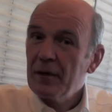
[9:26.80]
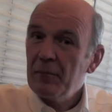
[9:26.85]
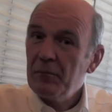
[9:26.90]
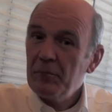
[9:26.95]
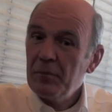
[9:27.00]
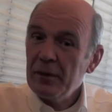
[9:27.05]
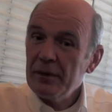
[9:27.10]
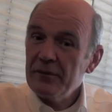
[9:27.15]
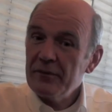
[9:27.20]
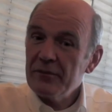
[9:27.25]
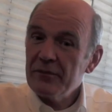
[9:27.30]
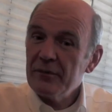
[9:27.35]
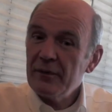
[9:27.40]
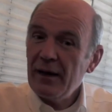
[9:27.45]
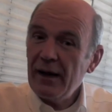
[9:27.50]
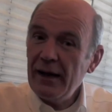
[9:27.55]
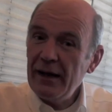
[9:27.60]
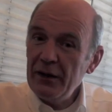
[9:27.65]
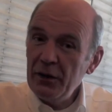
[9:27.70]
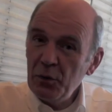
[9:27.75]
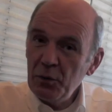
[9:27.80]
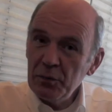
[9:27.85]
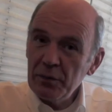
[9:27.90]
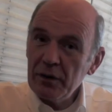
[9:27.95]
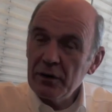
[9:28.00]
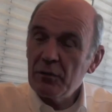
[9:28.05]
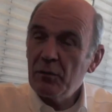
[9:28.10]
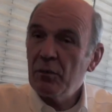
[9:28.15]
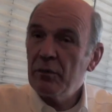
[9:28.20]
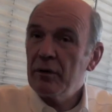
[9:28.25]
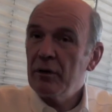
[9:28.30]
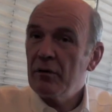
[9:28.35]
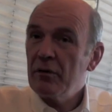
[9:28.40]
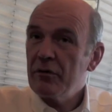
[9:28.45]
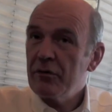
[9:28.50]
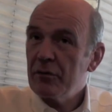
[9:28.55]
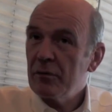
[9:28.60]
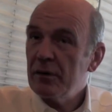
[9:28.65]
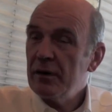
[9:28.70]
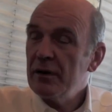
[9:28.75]
but I know that all the
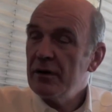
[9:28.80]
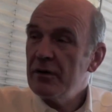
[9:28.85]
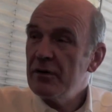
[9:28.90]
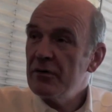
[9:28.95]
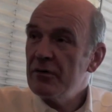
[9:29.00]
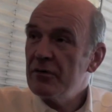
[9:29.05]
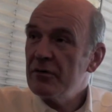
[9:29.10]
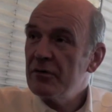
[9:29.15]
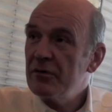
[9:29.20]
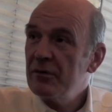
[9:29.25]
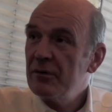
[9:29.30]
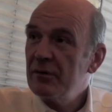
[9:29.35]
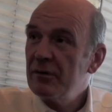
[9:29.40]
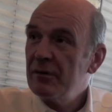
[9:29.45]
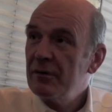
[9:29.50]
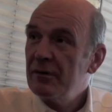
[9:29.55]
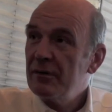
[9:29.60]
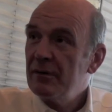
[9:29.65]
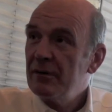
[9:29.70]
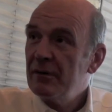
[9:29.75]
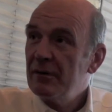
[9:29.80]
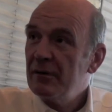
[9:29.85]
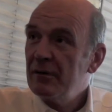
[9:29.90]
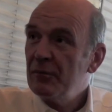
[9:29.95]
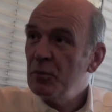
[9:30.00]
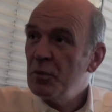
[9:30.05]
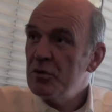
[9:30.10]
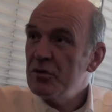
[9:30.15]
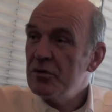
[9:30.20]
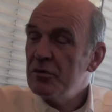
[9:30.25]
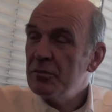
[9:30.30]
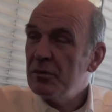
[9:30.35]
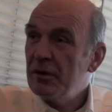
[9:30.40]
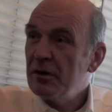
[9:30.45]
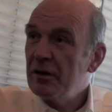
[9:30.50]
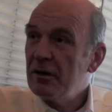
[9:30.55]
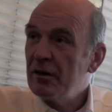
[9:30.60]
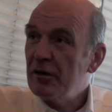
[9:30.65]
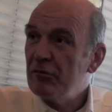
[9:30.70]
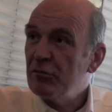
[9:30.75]
authorities watch it very
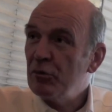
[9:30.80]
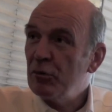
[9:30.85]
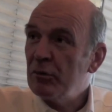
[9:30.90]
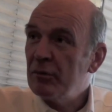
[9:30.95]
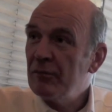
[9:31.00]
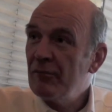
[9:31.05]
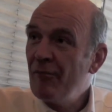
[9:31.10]
careful